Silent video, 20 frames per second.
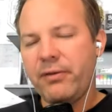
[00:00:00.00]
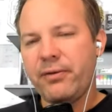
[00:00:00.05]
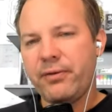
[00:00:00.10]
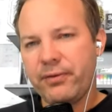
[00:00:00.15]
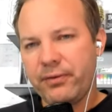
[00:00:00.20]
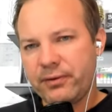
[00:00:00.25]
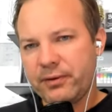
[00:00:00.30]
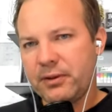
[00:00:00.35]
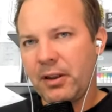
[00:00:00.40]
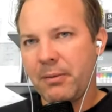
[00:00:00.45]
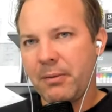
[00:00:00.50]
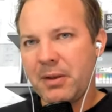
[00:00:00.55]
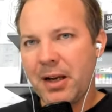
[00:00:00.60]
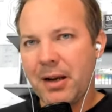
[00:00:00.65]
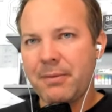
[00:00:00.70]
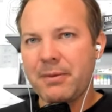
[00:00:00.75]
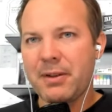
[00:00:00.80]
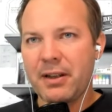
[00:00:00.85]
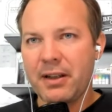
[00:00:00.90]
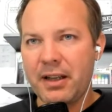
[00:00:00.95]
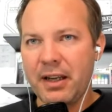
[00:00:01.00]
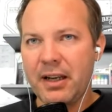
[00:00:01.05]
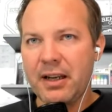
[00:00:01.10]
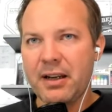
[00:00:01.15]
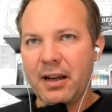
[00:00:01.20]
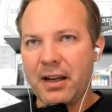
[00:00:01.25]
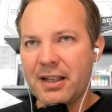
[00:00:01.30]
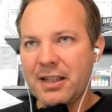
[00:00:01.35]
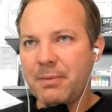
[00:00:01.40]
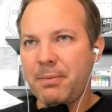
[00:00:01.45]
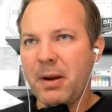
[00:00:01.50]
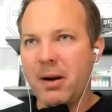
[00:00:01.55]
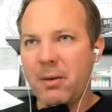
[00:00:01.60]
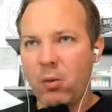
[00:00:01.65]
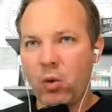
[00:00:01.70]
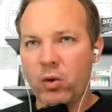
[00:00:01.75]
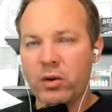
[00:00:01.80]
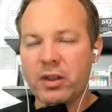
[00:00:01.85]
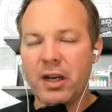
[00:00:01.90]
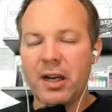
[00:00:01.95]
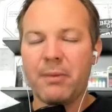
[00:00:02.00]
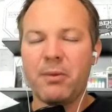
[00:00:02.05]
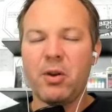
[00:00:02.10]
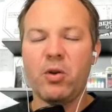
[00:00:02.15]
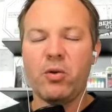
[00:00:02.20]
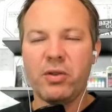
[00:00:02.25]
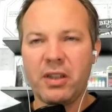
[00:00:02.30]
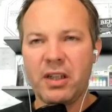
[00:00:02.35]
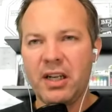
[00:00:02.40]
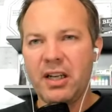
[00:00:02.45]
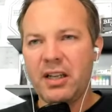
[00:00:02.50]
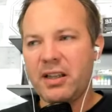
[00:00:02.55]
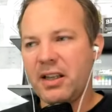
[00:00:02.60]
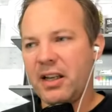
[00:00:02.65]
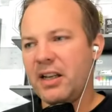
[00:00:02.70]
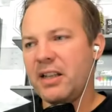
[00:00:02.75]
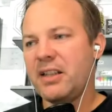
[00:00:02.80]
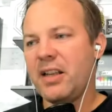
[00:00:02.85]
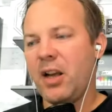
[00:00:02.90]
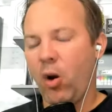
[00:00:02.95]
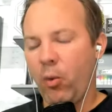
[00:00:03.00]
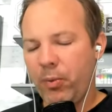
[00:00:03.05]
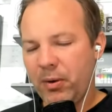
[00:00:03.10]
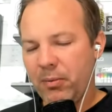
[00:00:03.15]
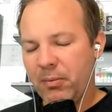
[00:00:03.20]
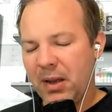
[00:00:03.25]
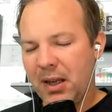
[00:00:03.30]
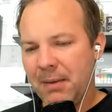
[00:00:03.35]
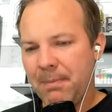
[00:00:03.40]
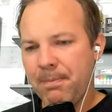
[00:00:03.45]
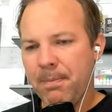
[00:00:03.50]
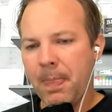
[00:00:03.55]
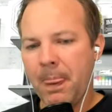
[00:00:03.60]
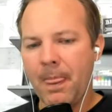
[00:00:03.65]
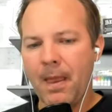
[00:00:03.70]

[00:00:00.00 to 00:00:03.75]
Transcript: Sometimes I think I spend more time using it than it's helping me.